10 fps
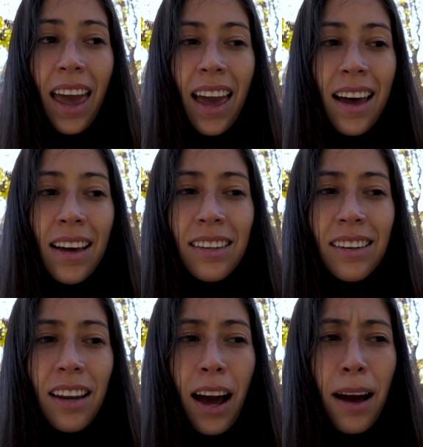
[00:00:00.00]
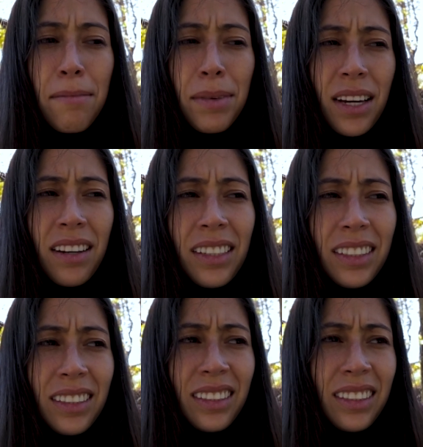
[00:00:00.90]
And not
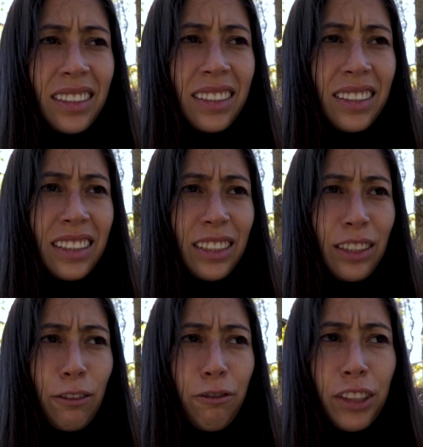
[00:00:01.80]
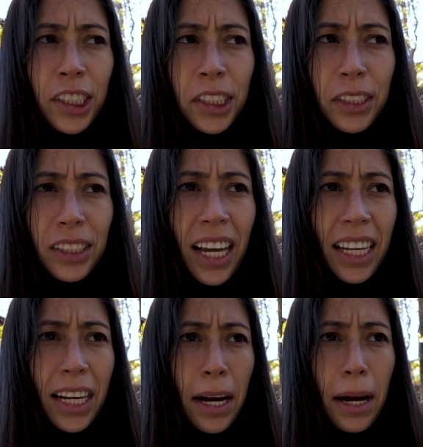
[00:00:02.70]
because you feel
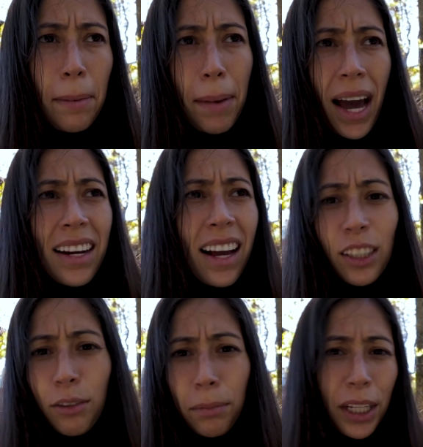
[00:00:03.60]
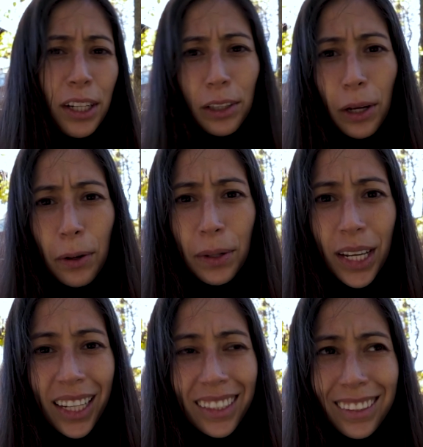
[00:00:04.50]
like a badass for being alone
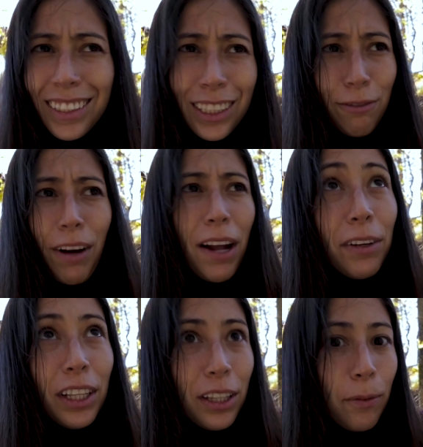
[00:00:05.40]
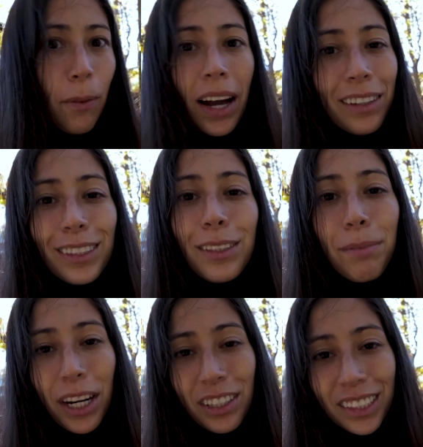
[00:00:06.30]
and surviving the wild
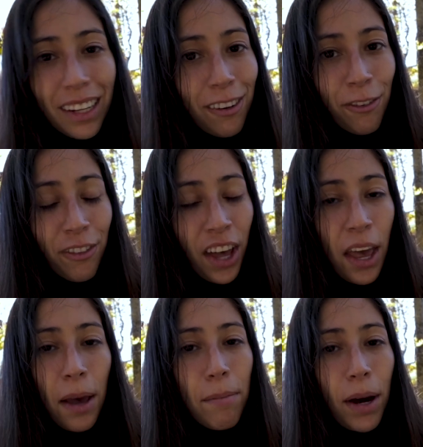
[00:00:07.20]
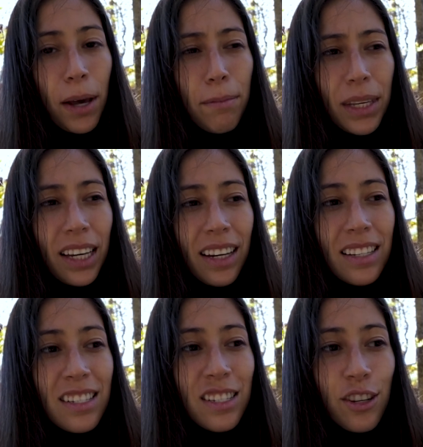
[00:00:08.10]
by yourself, but
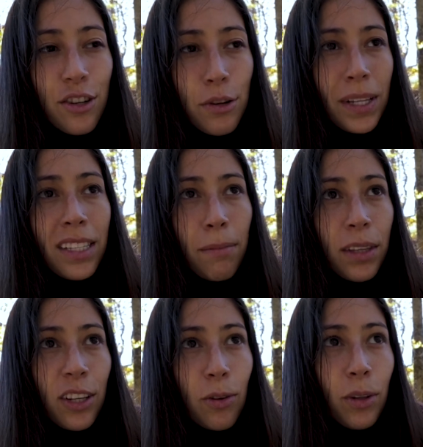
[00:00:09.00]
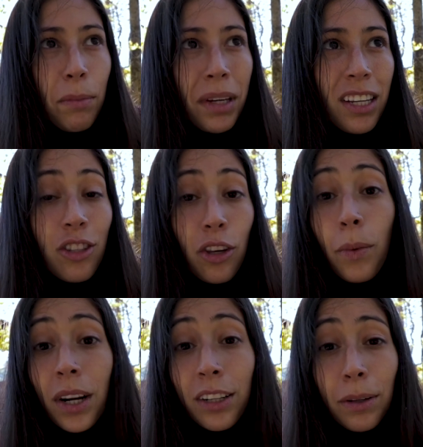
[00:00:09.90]
because you're doing something solely because you
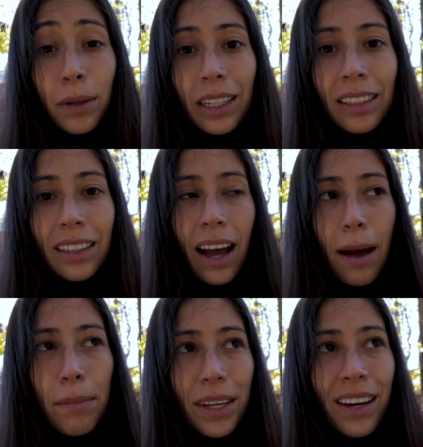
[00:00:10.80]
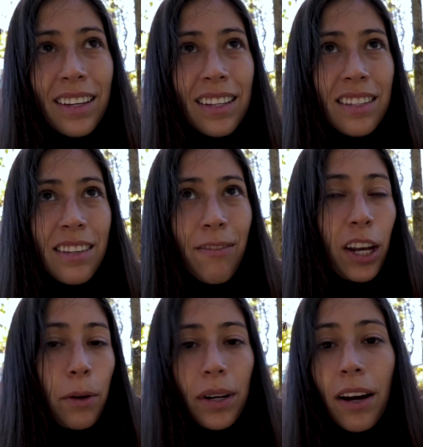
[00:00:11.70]
want to do it, not because of
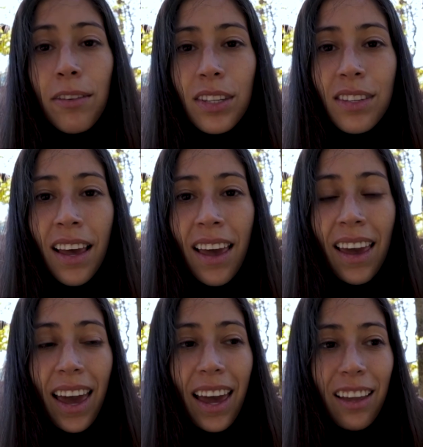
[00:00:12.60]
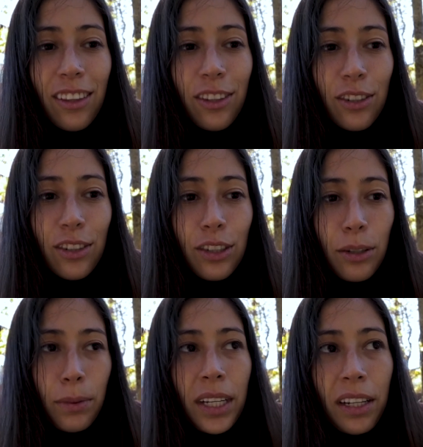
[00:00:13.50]
anyone else, and you're
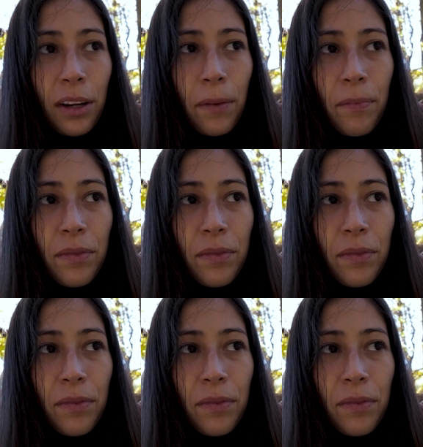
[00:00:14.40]
doing